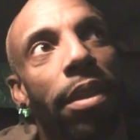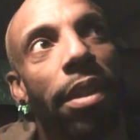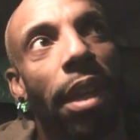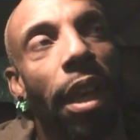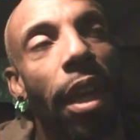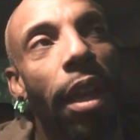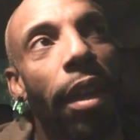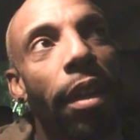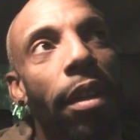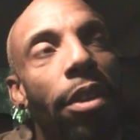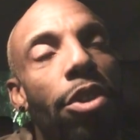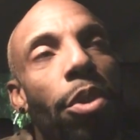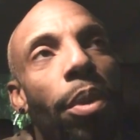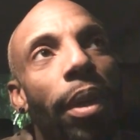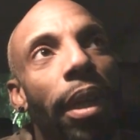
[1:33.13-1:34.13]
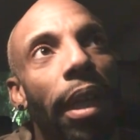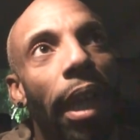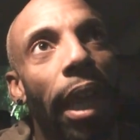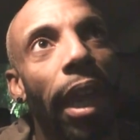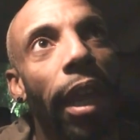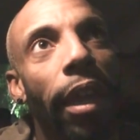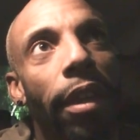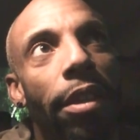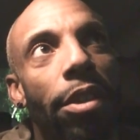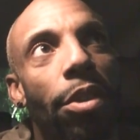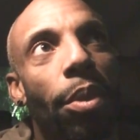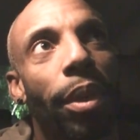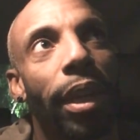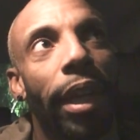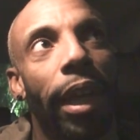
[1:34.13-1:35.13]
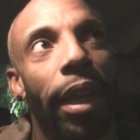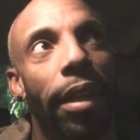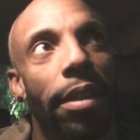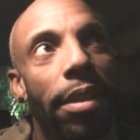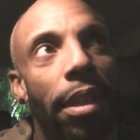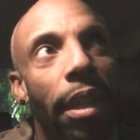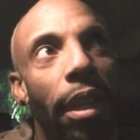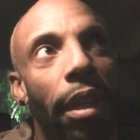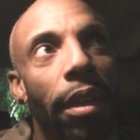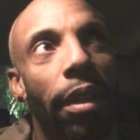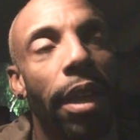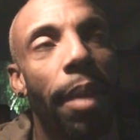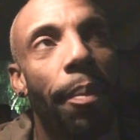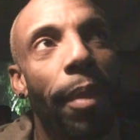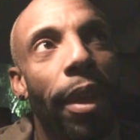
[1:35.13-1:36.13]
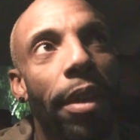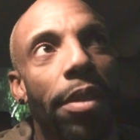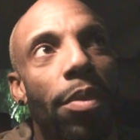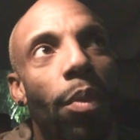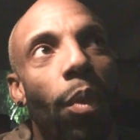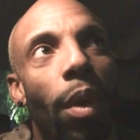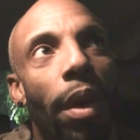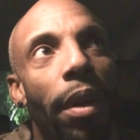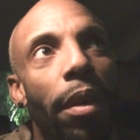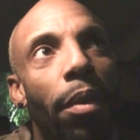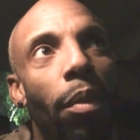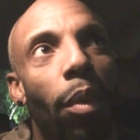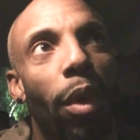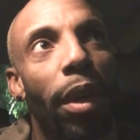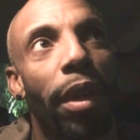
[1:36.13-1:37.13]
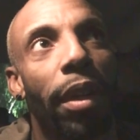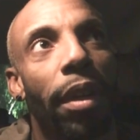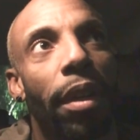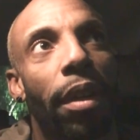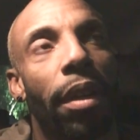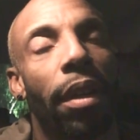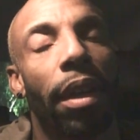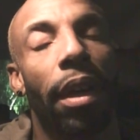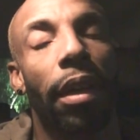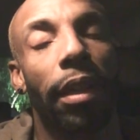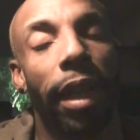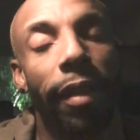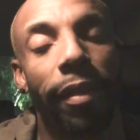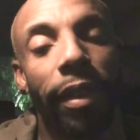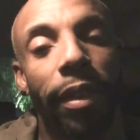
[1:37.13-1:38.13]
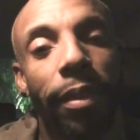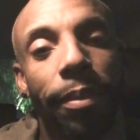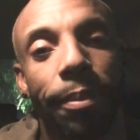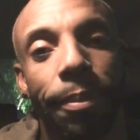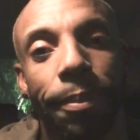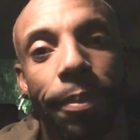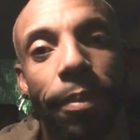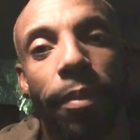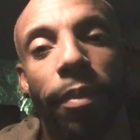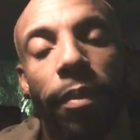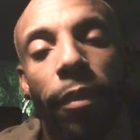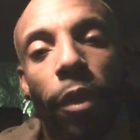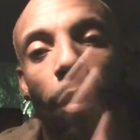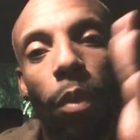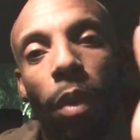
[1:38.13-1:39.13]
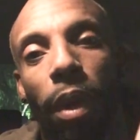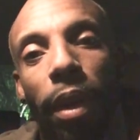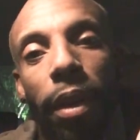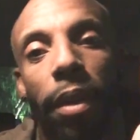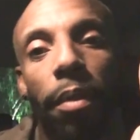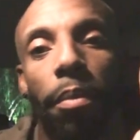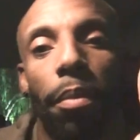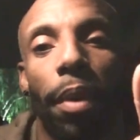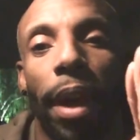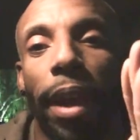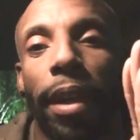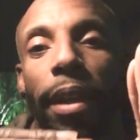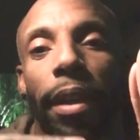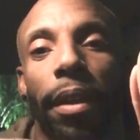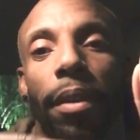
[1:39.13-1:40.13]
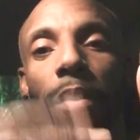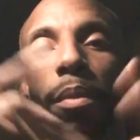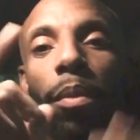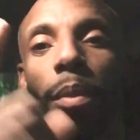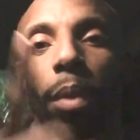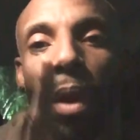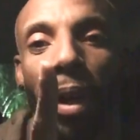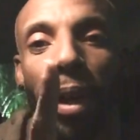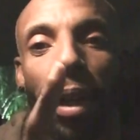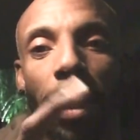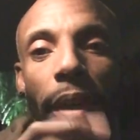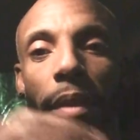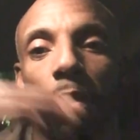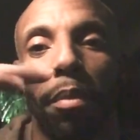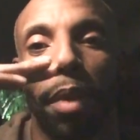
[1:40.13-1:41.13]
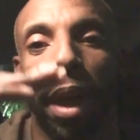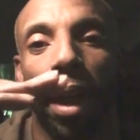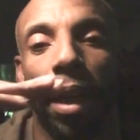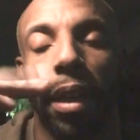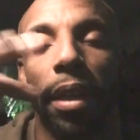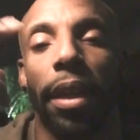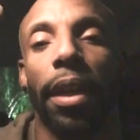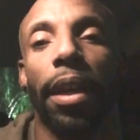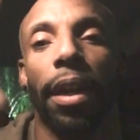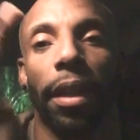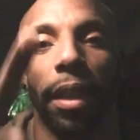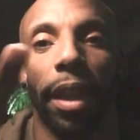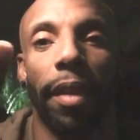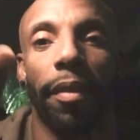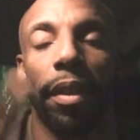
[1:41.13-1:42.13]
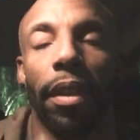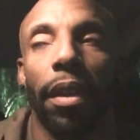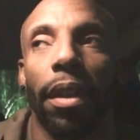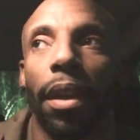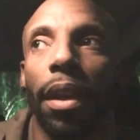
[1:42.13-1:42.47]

10, 28, 2018, that makes 1, 1, 11. 1, bracket, 1, bracket, 11.